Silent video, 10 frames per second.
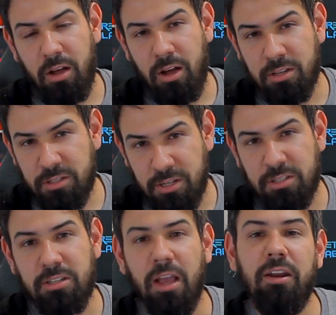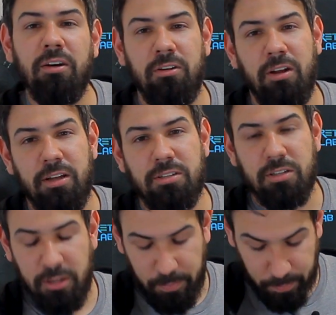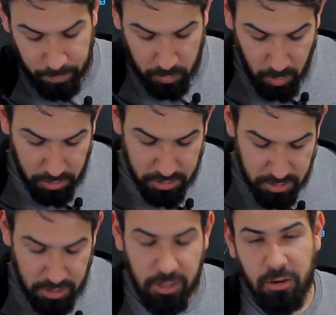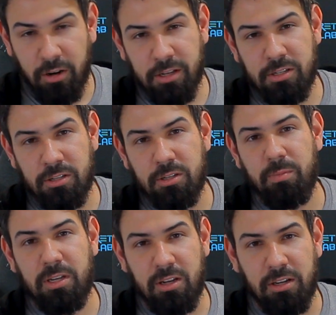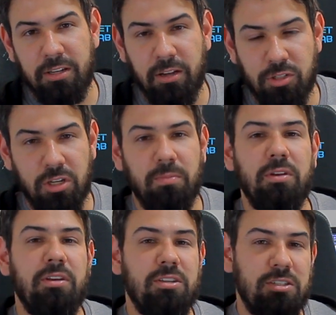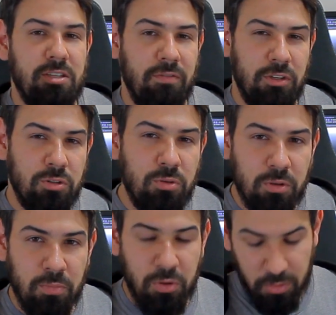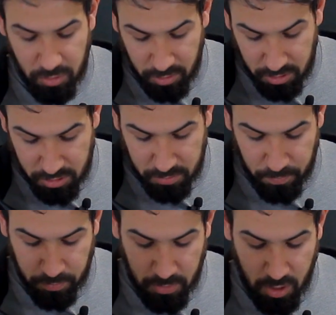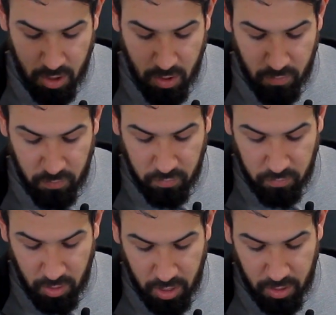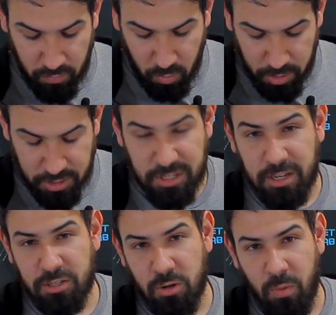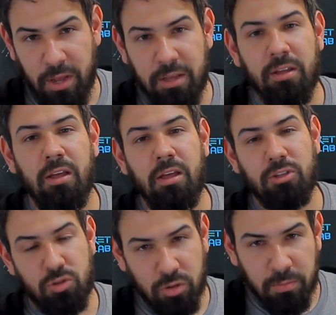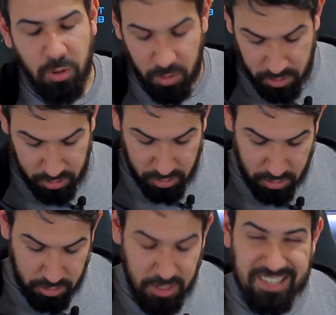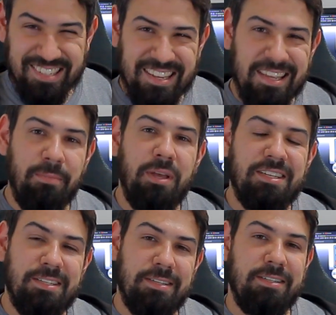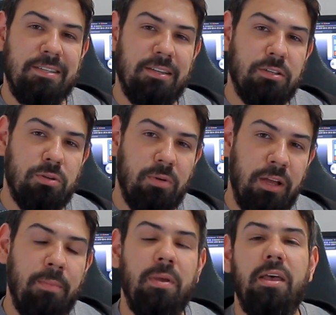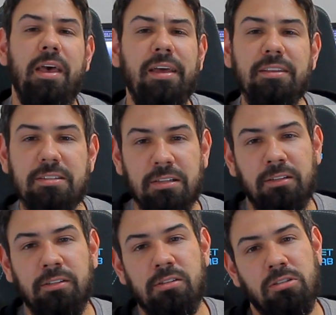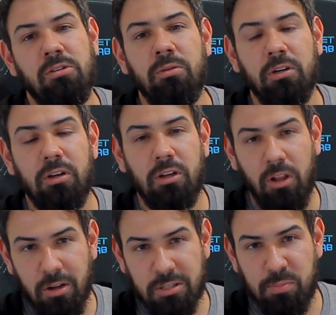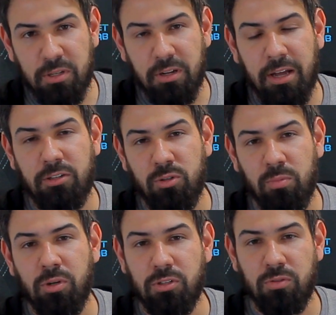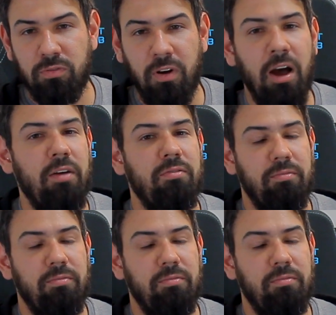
a 6800 XT? Well, the 6800 XT is gonna be a cut down chip, 72 compute units, 4608 stream processors, same 16 gigs of RAM, and a slightly slower clock speed at 2.25.